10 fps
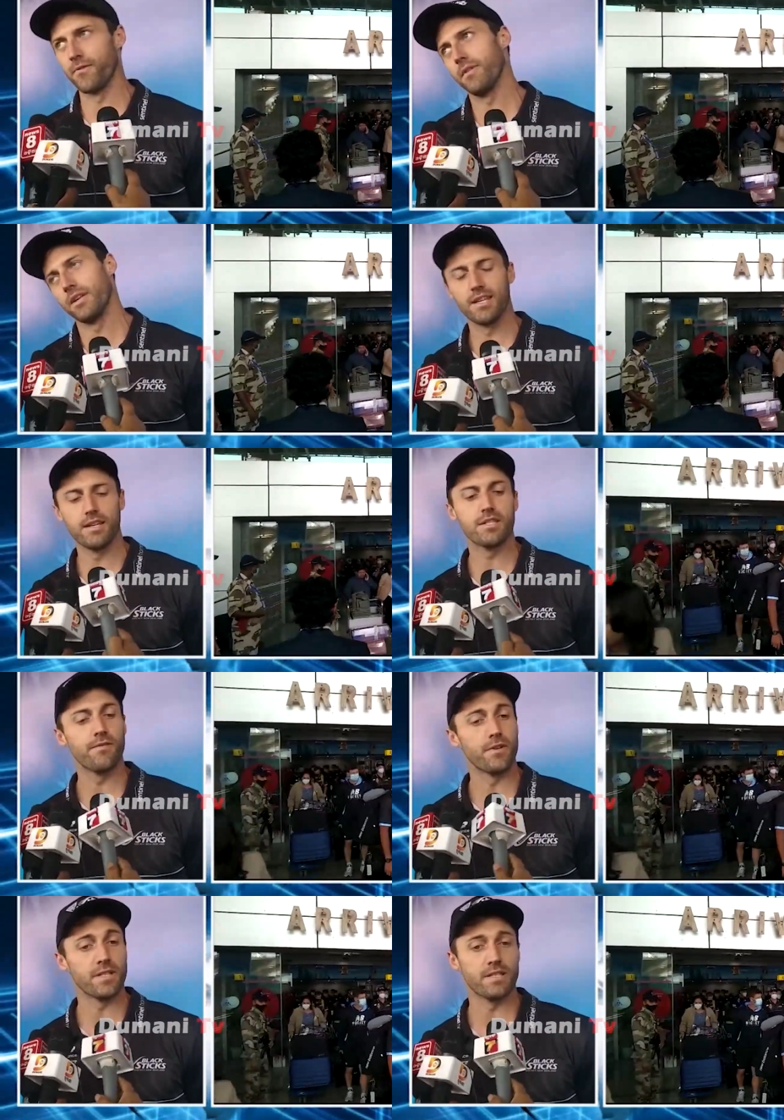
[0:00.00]
India
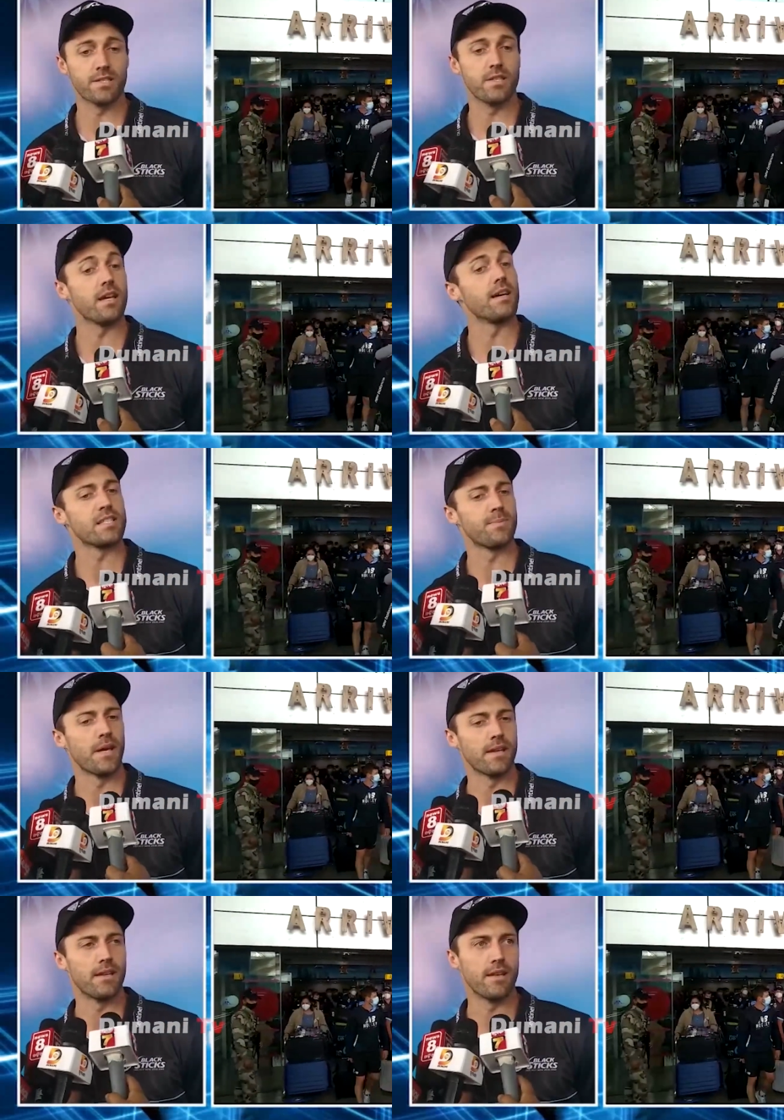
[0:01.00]
versus
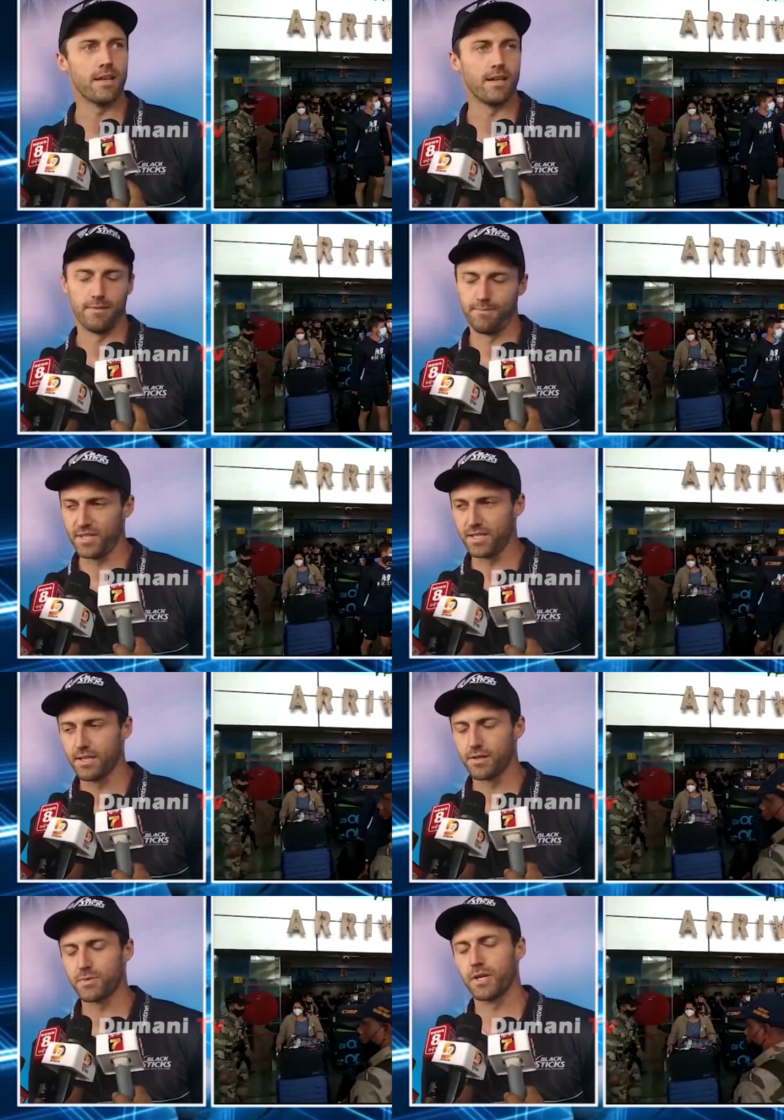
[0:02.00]
Spain and
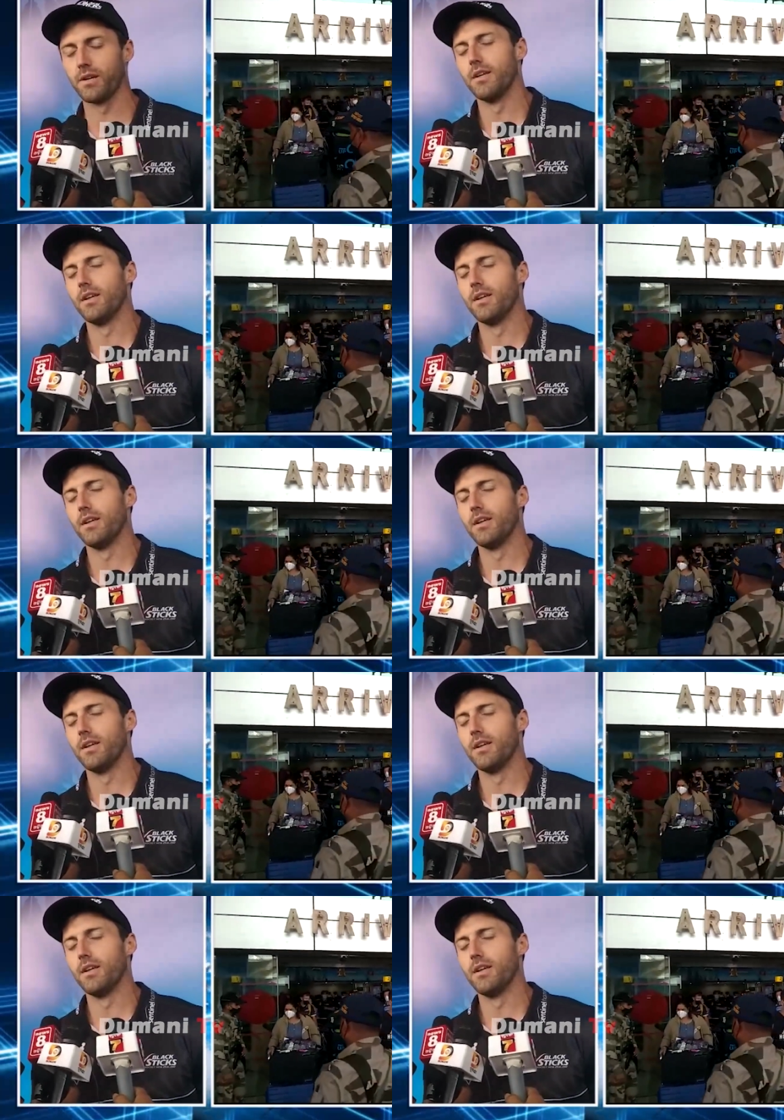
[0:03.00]
India as well.